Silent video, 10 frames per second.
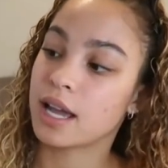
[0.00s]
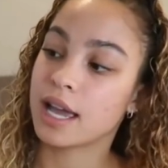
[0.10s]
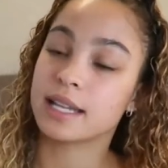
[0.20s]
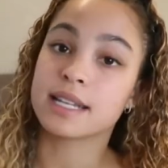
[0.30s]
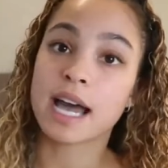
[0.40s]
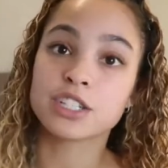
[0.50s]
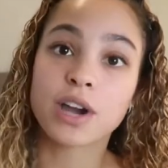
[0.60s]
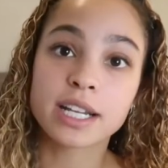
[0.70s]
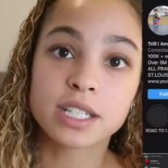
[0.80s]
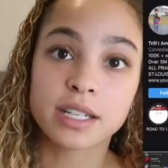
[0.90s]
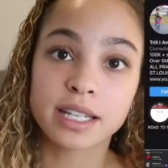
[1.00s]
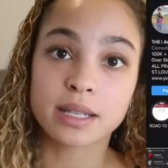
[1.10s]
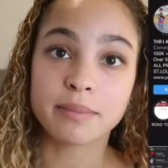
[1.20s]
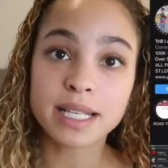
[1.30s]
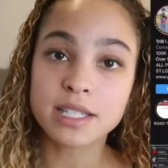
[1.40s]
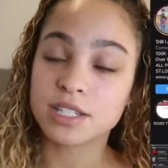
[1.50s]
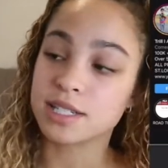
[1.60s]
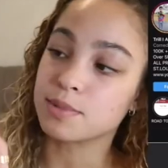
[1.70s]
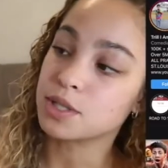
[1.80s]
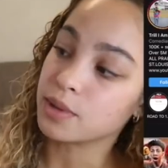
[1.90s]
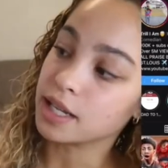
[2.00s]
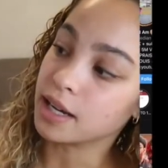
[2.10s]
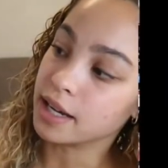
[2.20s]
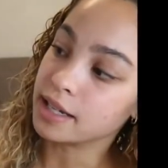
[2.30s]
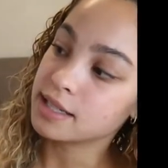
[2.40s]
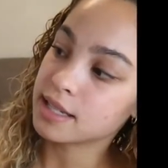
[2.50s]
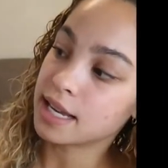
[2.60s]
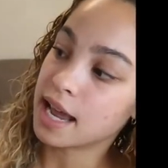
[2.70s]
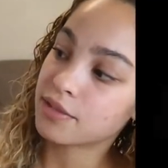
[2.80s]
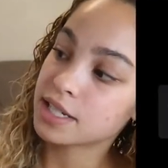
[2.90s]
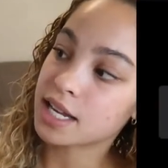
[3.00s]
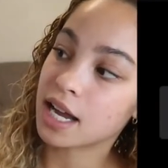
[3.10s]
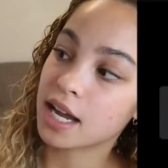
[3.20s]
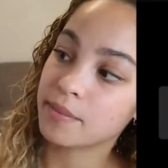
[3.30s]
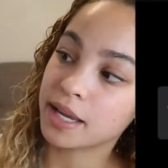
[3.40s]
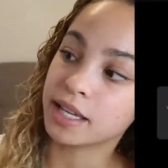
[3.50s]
and I tried to look at the messages between us, and every time